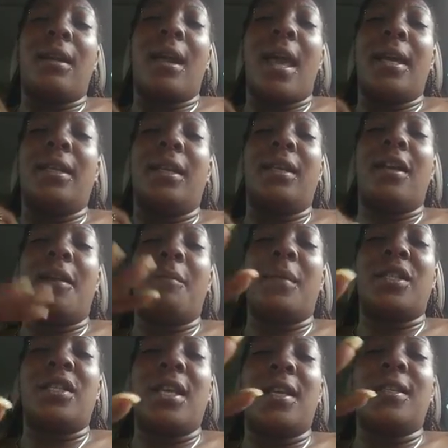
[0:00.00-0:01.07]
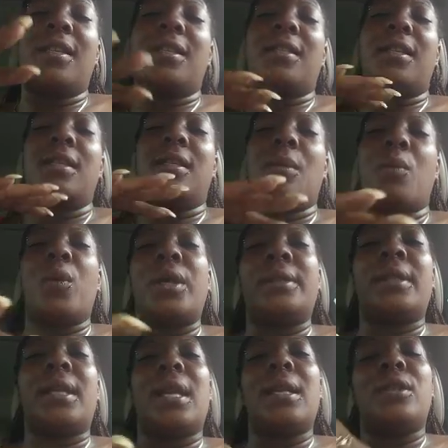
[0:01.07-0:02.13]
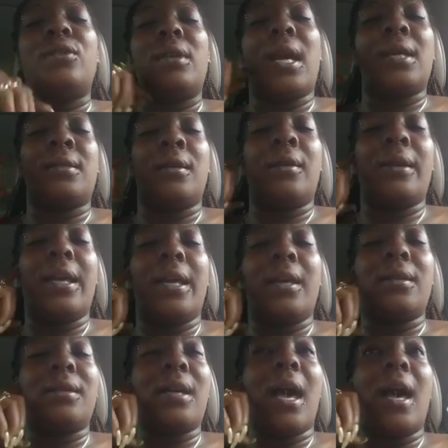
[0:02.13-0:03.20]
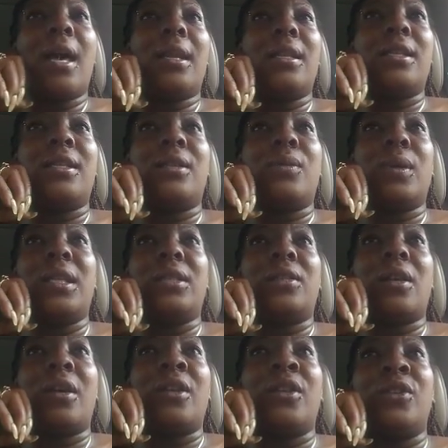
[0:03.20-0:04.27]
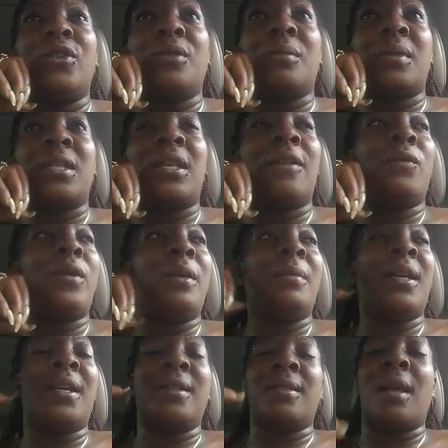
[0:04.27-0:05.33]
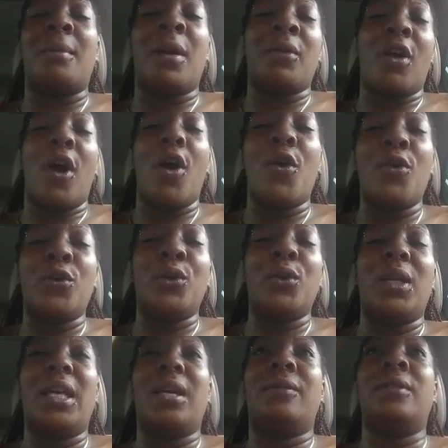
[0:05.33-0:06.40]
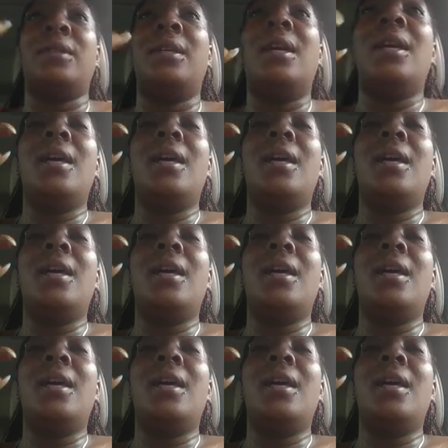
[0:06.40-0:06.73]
I had to get it off my chest. It's important that I let you guys know that, because God is really starting to do some stuff with me, because I'm on a whole new level.